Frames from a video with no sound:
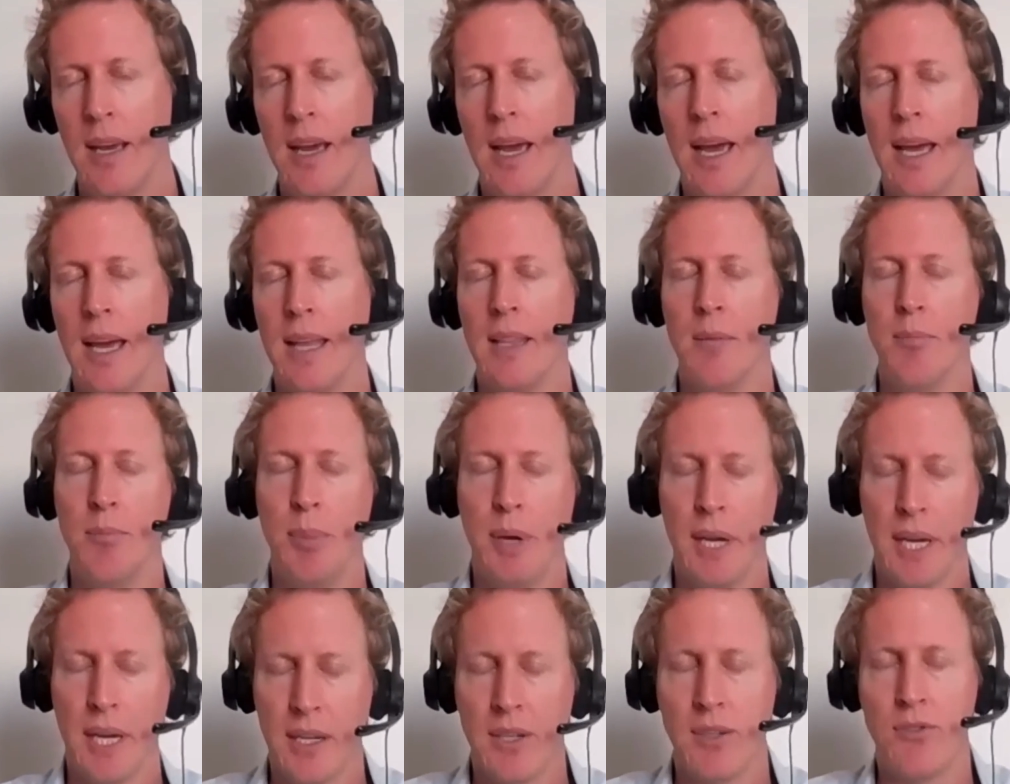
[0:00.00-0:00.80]
And the
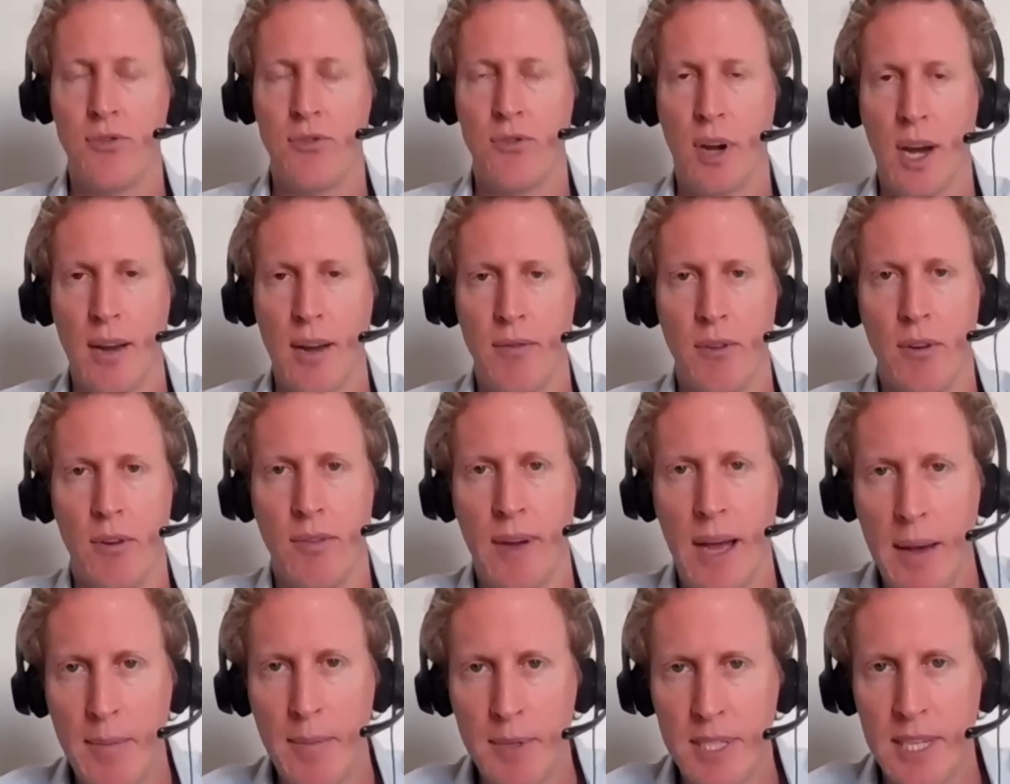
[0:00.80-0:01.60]
biggest driver
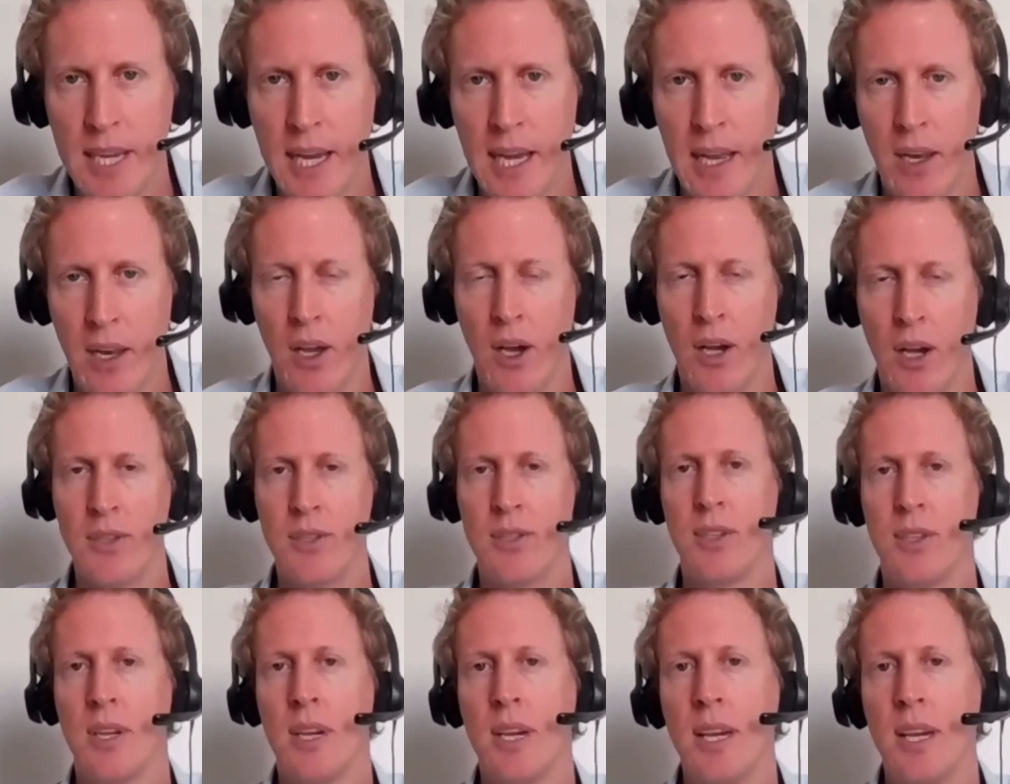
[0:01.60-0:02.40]
of habitat loss